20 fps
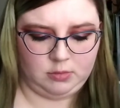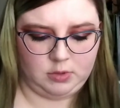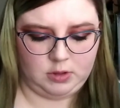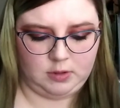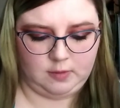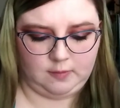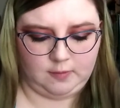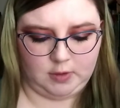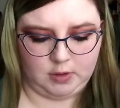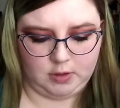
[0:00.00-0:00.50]

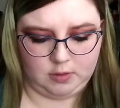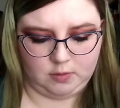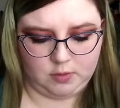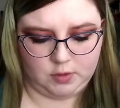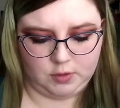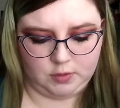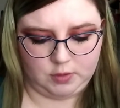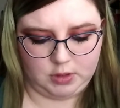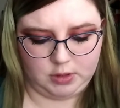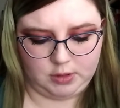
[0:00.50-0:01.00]
Gotta figure out
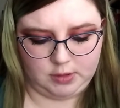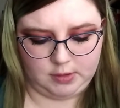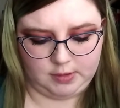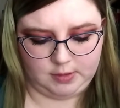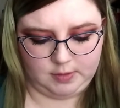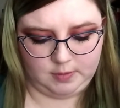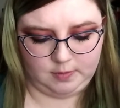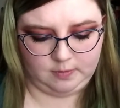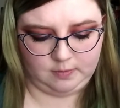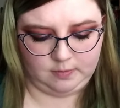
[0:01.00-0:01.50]
which one it
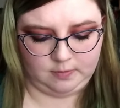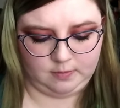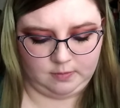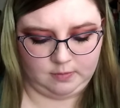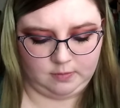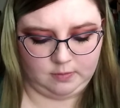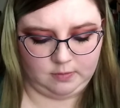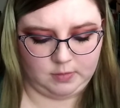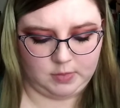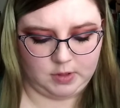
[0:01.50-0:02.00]
is.
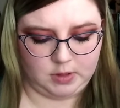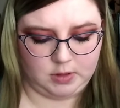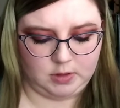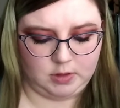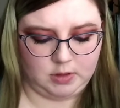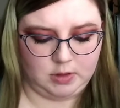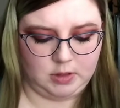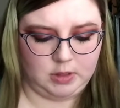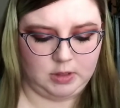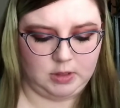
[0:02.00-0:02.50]

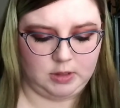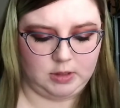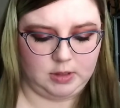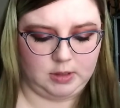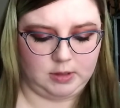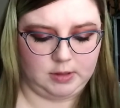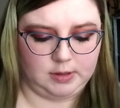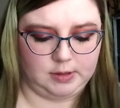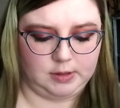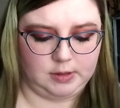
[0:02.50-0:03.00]
I
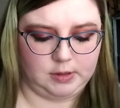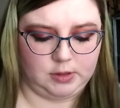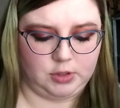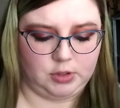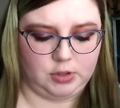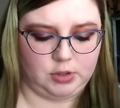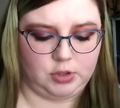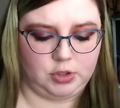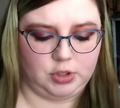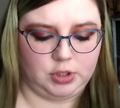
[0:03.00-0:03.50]
think this is
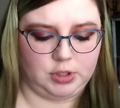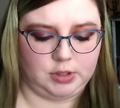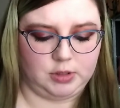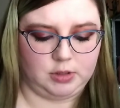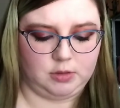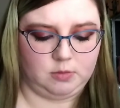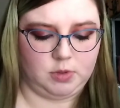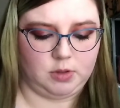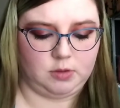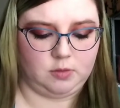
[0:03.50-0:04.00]

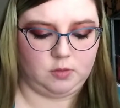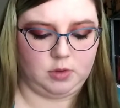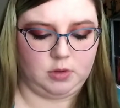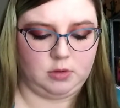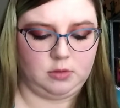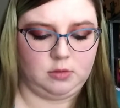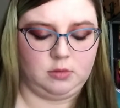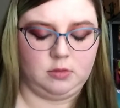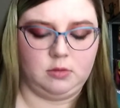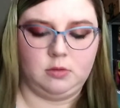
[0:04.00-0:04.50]
chestnut brown one.
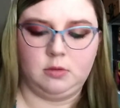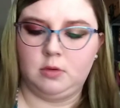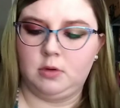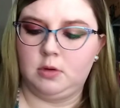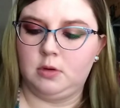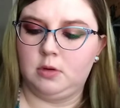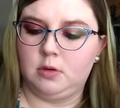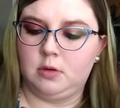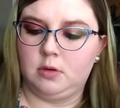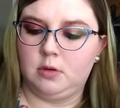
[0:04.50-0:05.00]

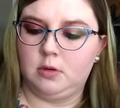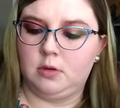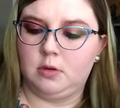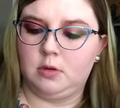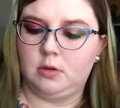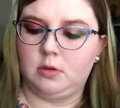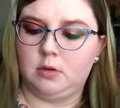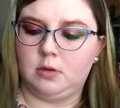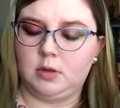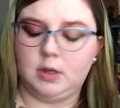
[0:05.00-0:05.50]

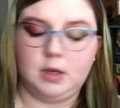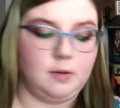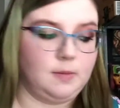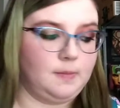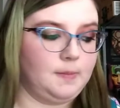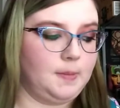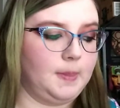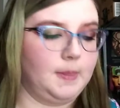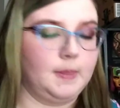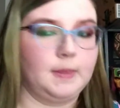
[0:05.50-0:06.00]
Yep.
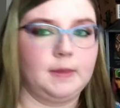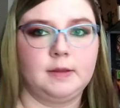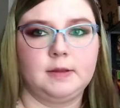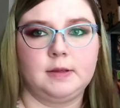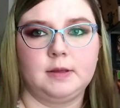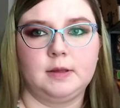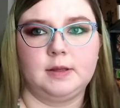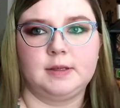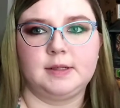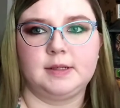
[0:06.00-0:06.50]

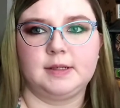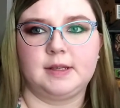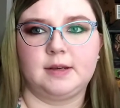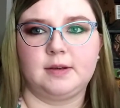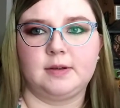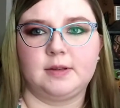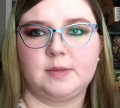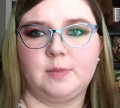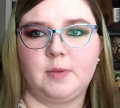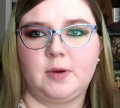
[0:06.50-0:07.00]
So this is
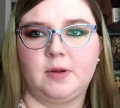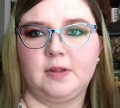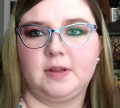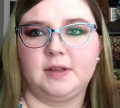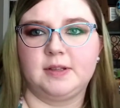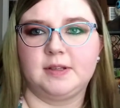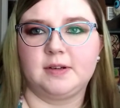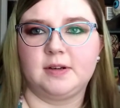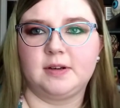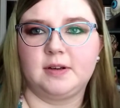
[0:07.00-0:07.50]
how small
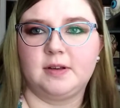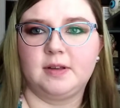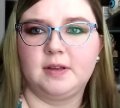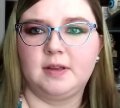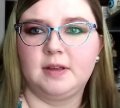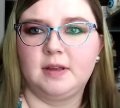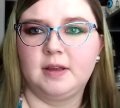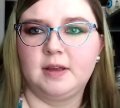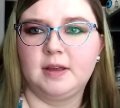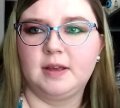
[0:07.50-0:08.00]
these are.
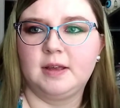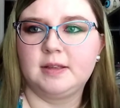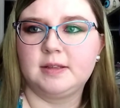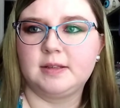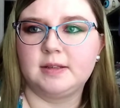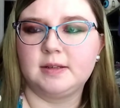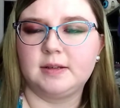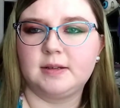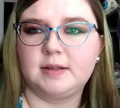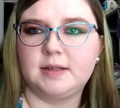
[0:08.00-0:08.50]

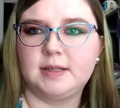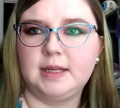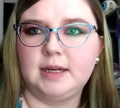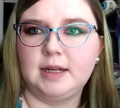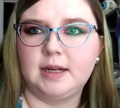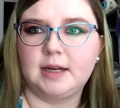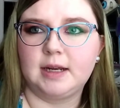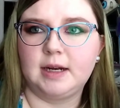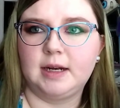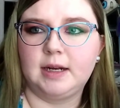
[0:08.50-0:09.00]
So
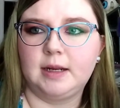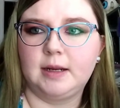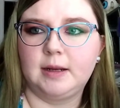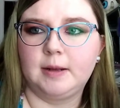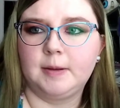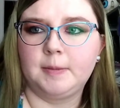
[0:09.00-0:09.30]
teeny tiny.